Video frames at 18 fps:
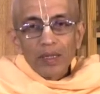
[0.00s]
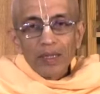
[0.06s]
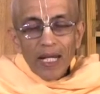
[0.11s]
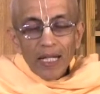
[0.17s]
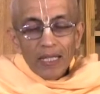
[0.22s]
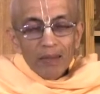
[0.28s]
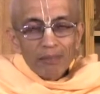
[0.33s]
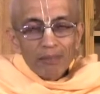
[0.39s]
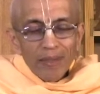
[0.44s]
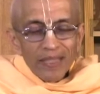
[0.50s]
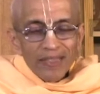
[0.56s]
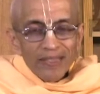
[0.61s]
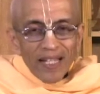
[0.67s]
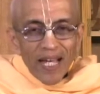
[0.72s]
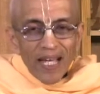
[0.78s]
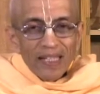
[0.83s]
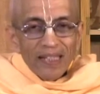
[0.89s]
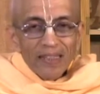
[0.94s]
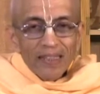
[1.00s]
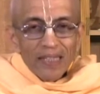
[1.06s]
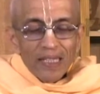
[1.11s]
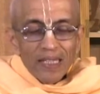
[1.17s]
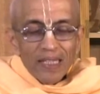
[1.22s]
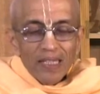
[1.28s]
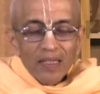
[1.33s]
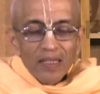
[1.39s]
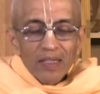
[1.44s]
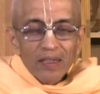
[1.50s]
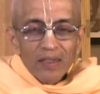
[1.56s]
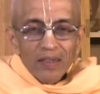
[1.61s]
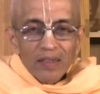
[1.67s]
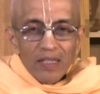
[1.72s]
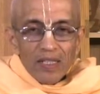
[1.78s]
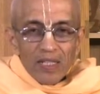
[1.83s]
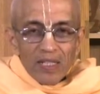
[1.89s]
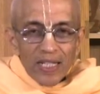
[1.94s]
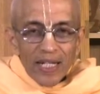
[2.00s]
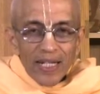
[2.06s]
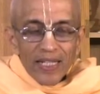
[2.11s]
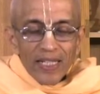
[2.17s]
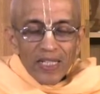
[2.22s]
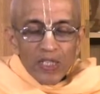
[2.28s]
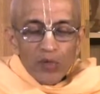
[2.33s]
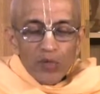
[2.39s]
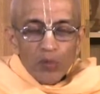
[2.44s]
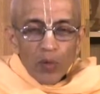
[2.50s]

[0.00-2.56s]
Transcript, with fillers: That mentality decides